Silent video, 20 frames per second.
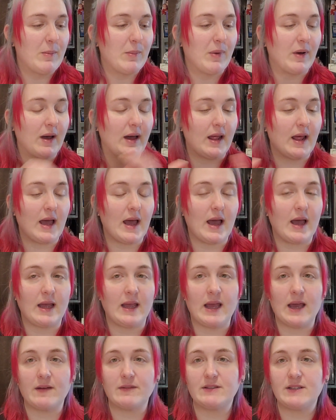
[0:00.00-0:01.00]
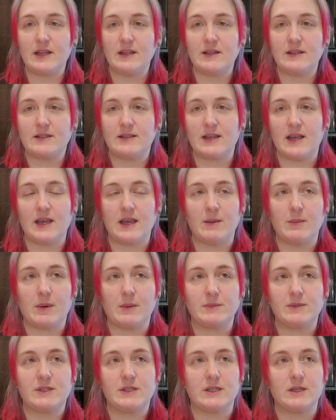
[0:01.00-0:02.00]
But I have stayed the same.
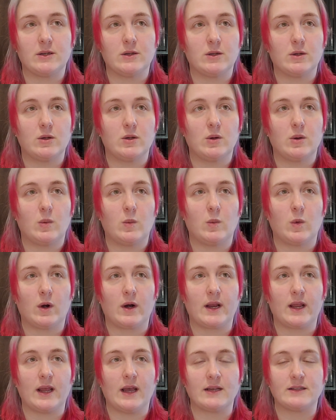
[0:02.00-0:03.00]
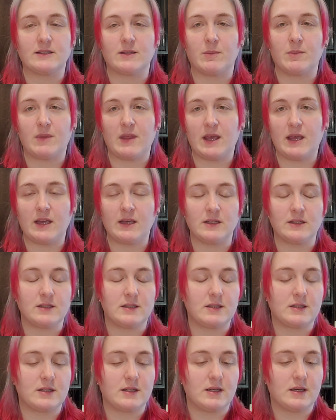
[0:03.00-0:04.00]
I'm still working on some
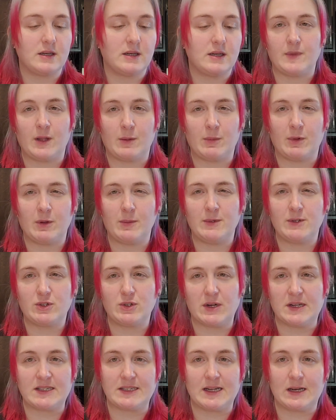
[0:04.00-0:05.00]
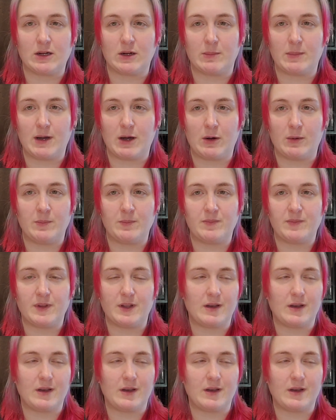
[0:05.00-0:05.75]
things I'm a little bit stressed out about.